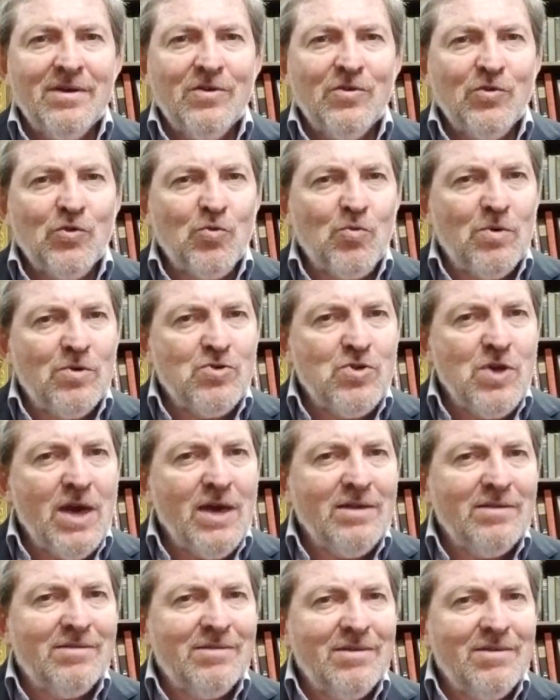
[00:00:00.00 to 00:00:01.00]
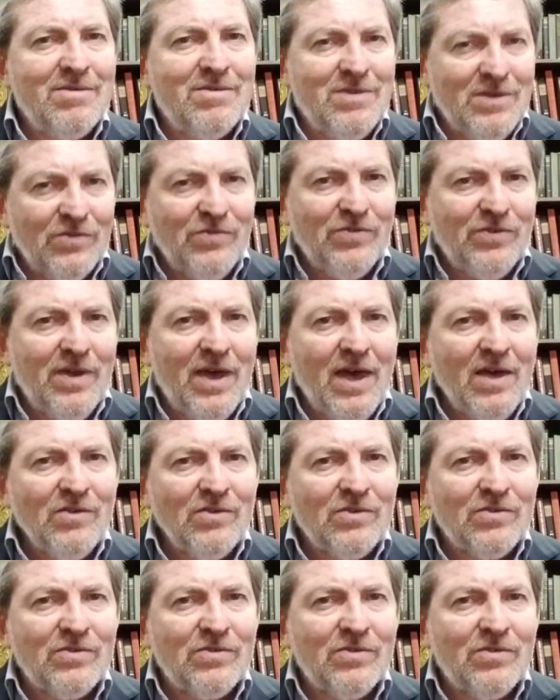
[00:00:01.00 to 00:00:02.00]
To reject this
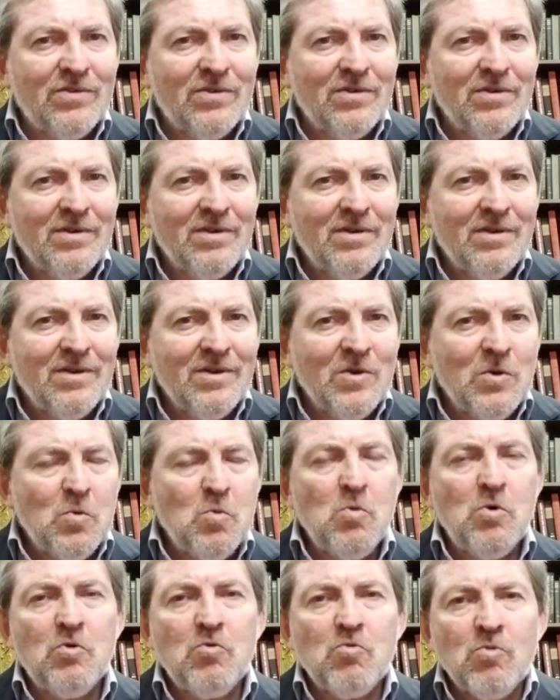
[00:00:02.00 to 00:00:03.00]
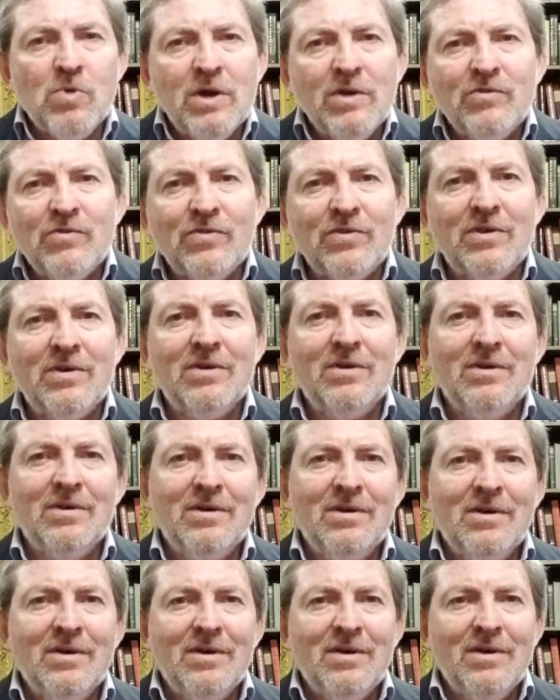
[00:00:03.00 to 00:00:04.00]
text would risk
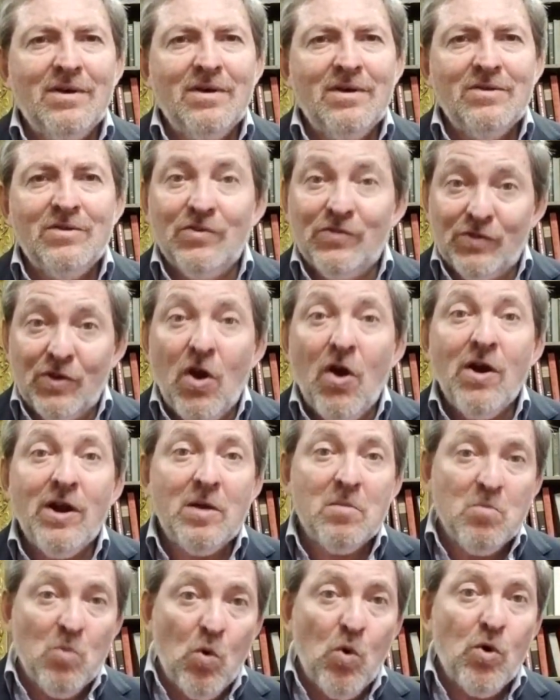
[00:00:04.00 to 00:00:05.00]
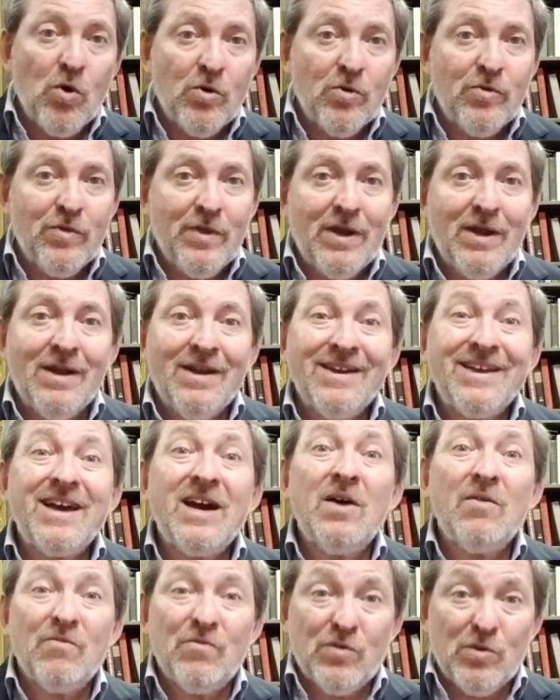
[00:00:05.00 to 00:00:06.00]
discarding more than an
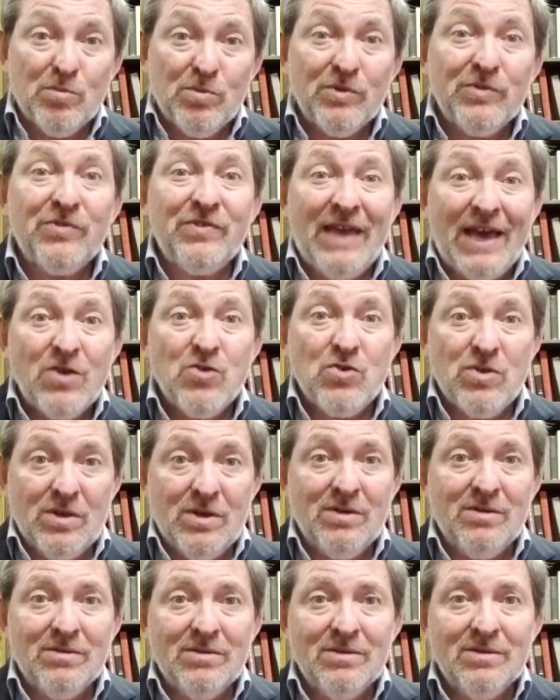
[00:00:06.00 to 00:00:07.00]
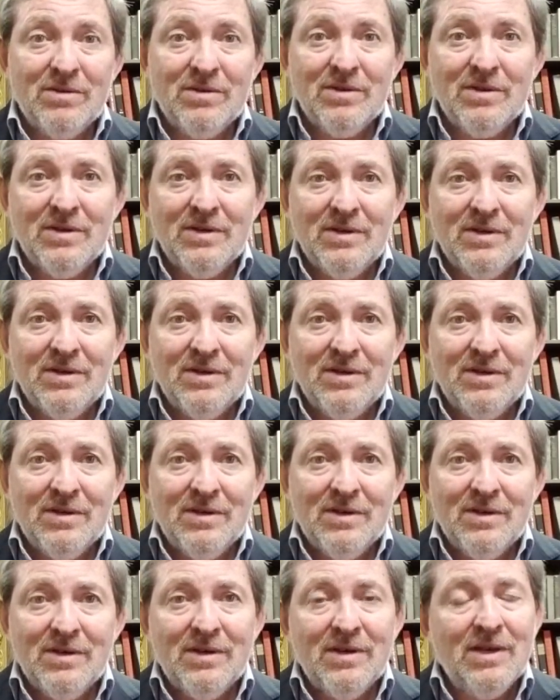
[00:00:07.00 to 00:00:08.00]
uncomfortable section.
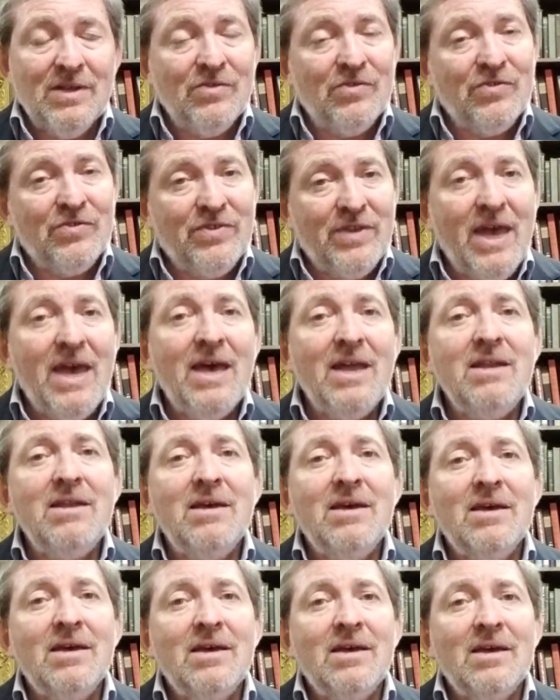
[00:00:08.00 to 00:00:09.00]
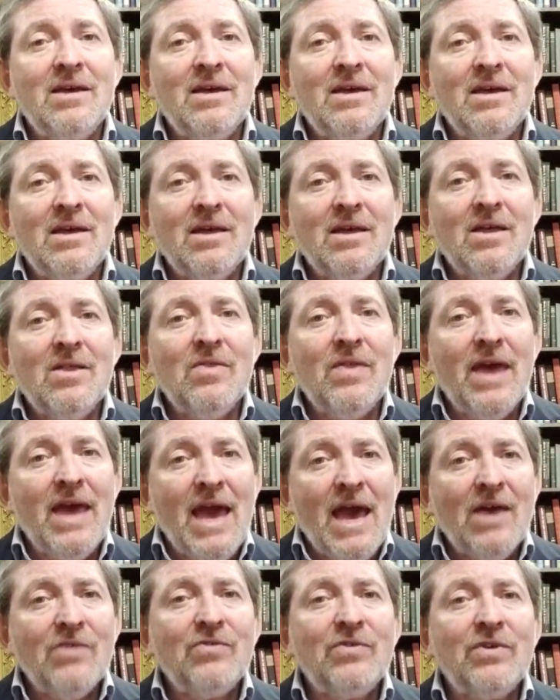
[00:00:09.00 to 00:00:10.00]
Instead, they
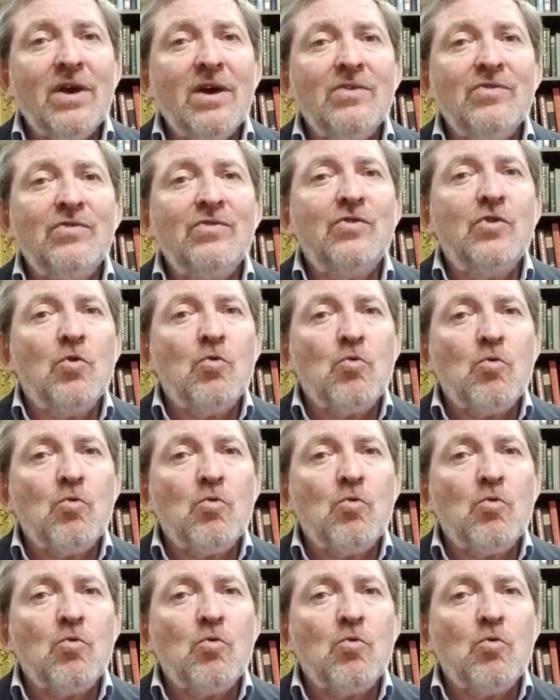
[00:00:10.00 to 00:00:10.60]
ask us to